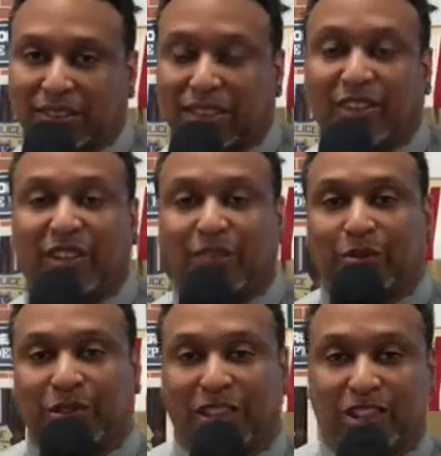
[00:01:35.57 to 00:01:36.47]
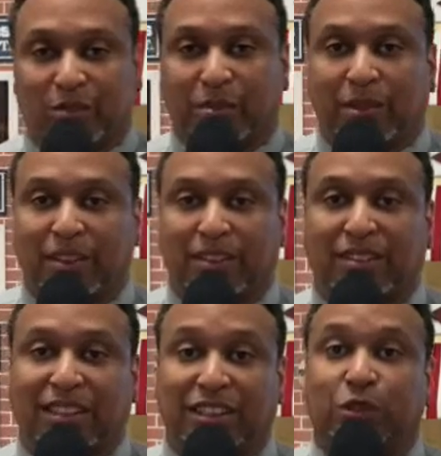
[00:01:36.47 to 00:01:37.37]
They're there for the experience,
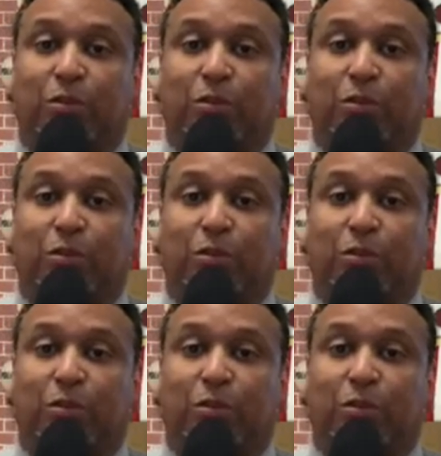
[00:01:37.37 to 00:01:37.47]
and you